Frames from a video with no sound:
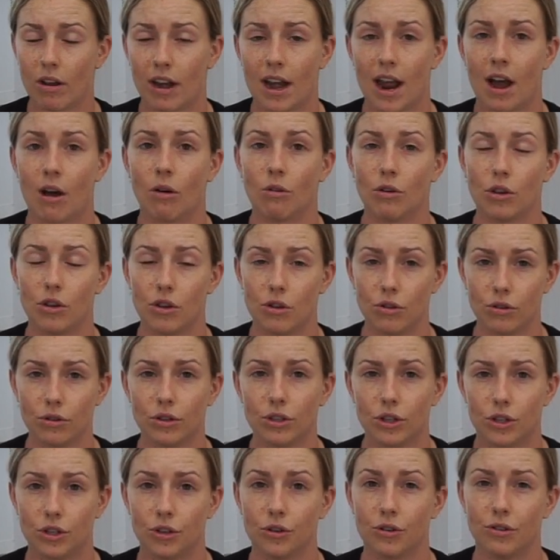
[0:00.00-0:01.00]
canal
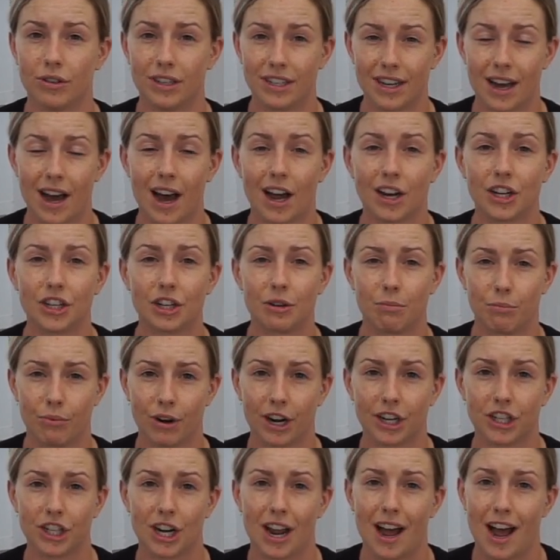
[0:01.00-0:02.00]
used to touch,
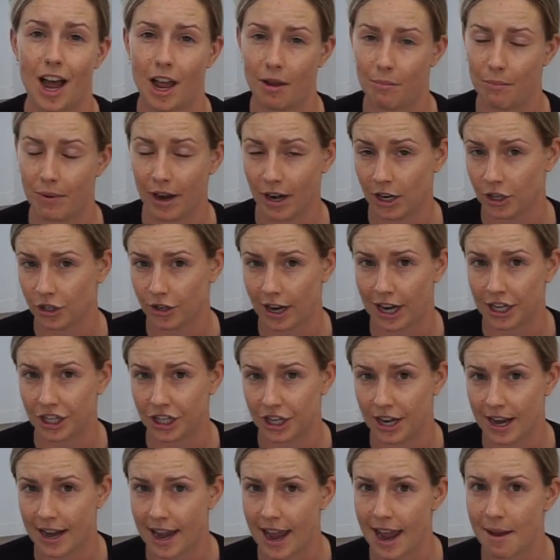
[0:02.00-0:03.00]
pressure, and
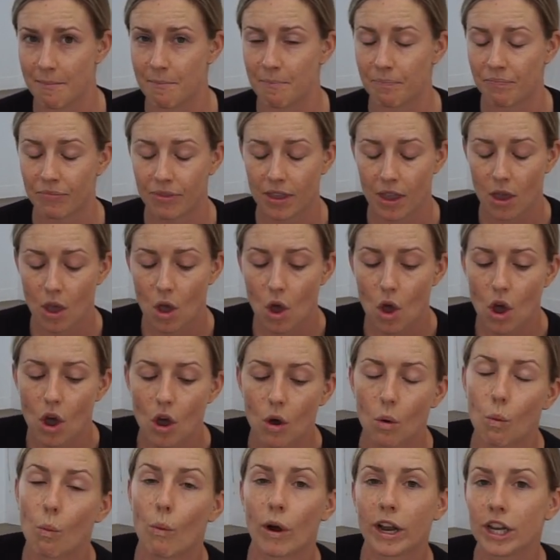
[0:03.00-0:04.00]
penetration again.
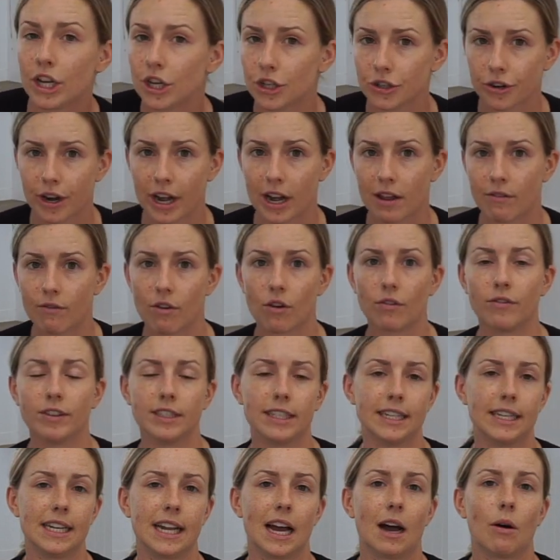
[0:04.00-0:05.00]
When you're treating
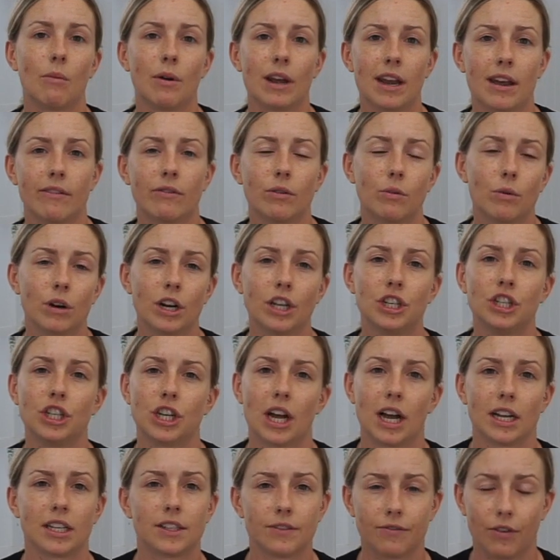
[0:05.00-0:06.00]
vulvodynia, we never want to
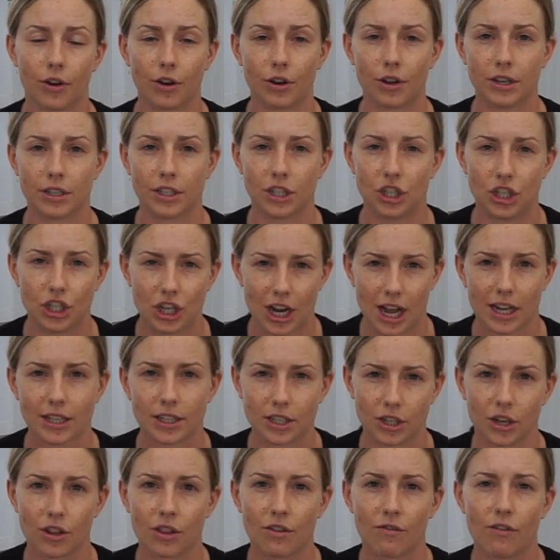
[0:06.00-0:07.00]
just focus
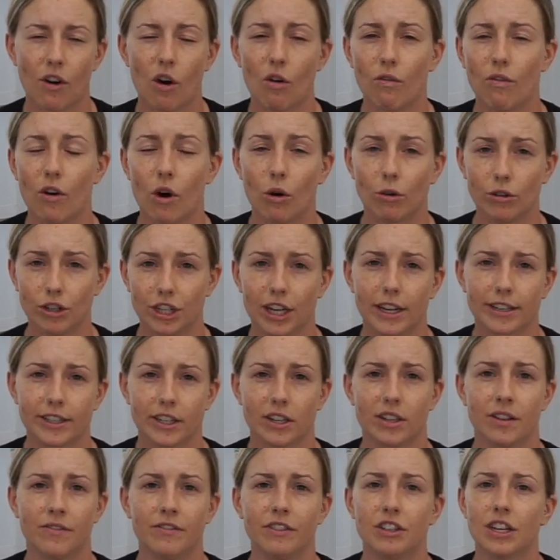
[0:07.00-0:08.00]
just on the vulva or just
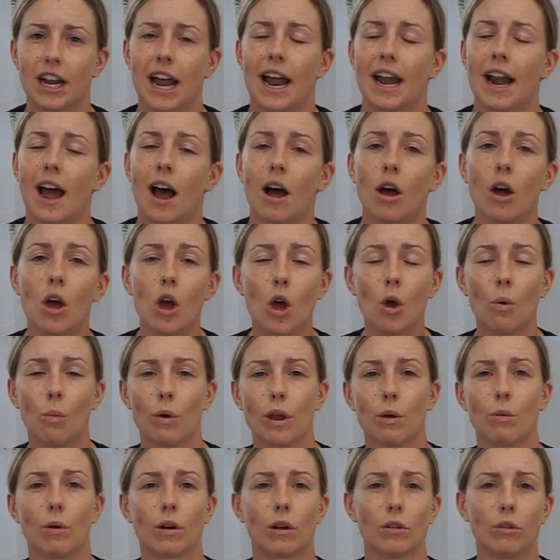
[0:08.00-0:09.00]
on the vagina.
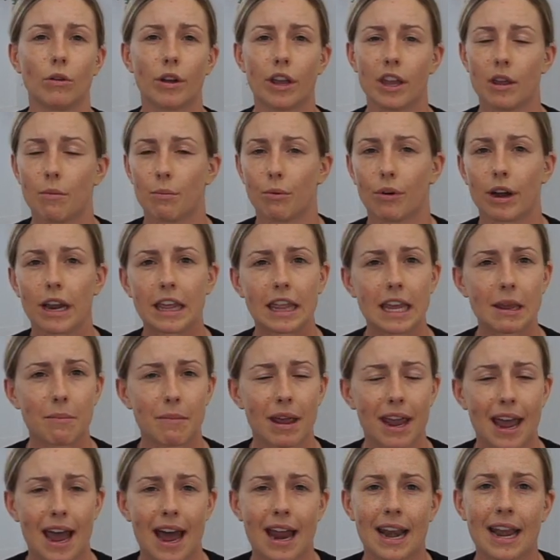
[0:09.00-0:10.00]
We want to look at your breathing
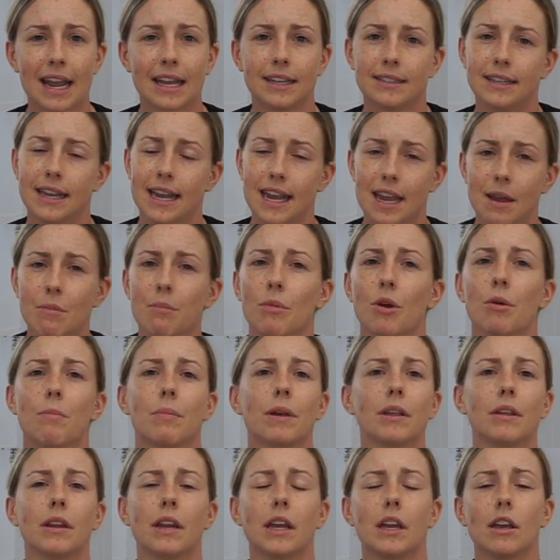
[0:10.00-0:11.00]
mechanics, your hip
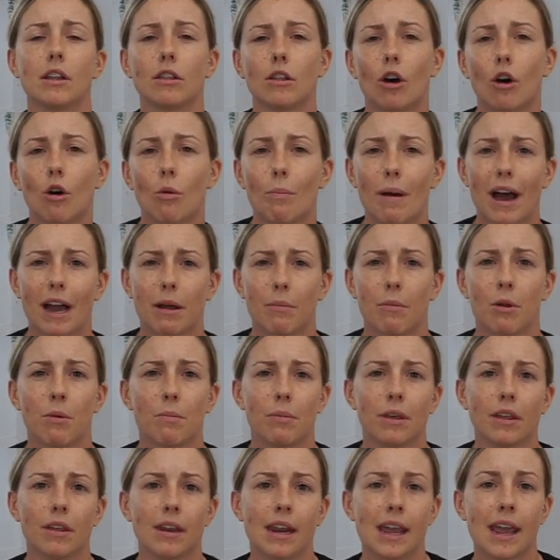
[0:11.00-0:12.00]
mobility, your lower back
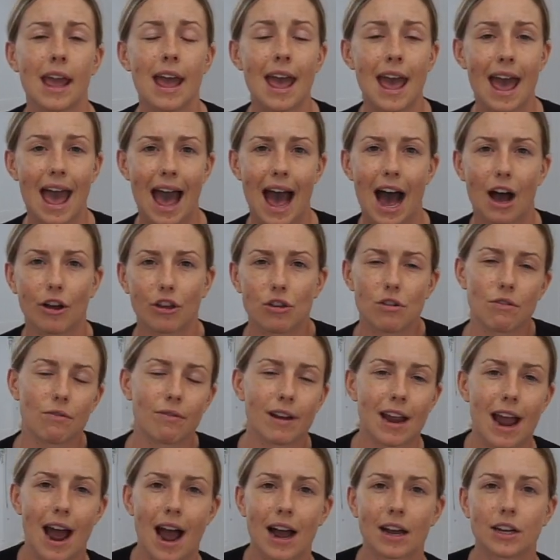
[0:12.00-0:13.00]
mobility, how you
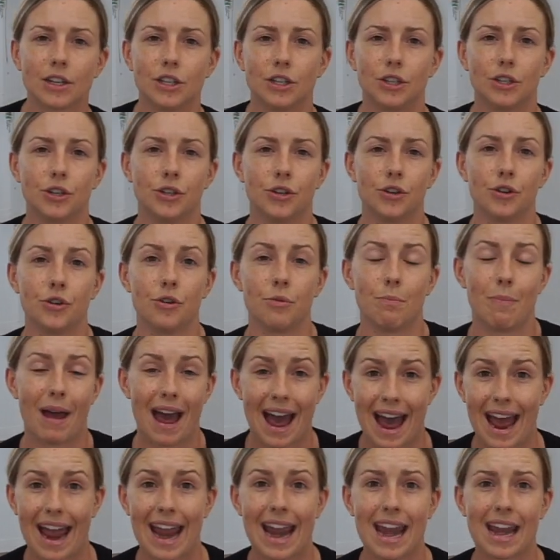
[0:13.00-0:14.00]
react to
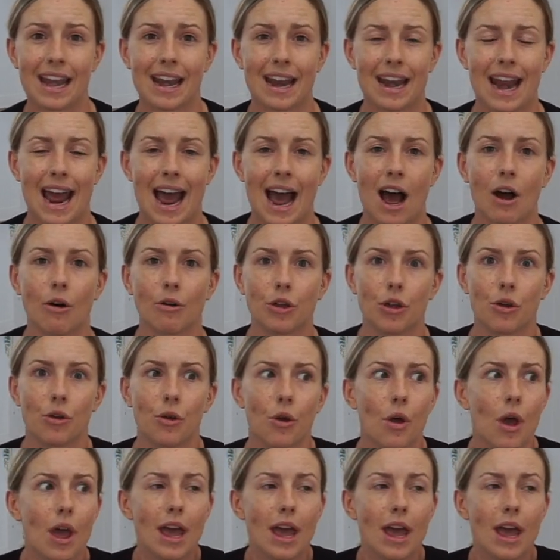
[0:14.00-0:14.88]
pain, and how you